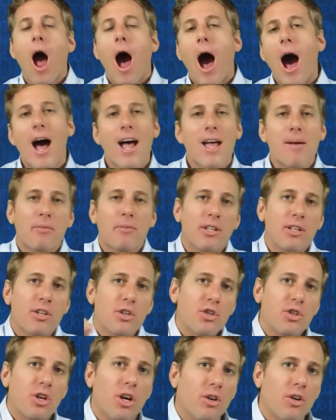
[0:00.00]
I am going to
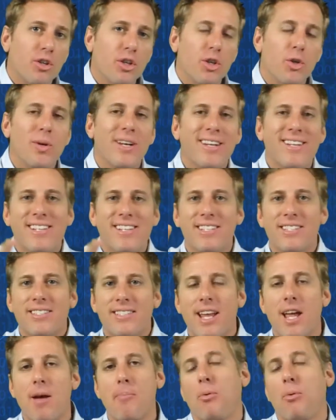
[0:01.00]
show you an
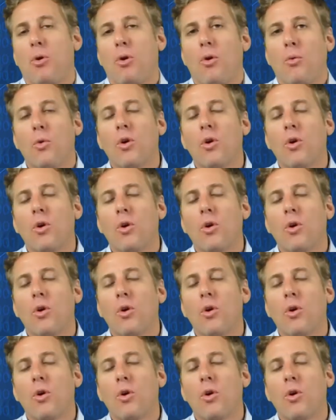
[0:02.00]
example.